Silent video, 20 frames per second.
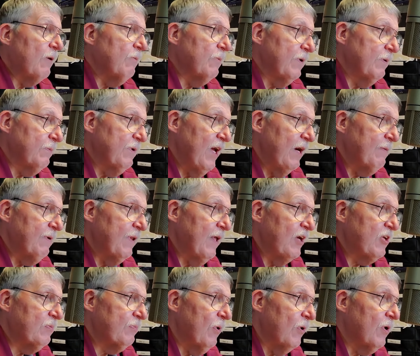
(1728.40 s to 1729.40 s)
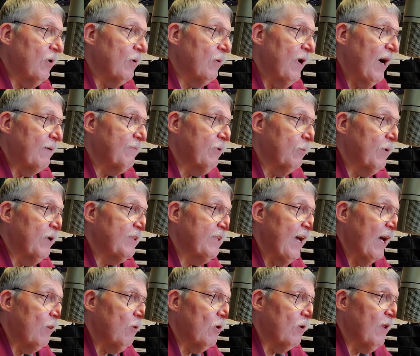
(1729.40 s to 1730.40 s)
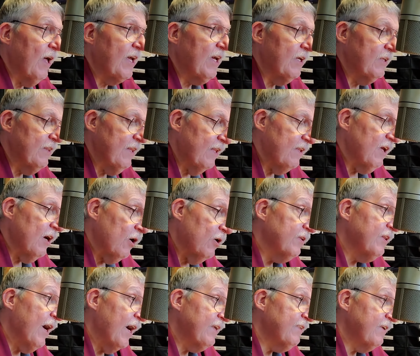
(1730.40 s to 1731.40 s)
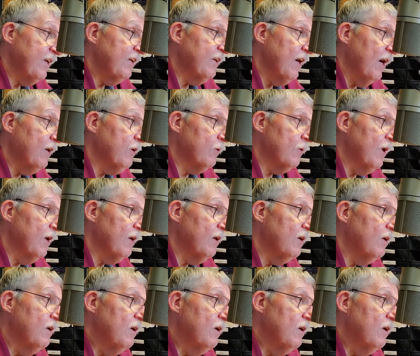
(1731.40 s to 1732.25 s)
we have a nice photograph of what that looked like on 1900.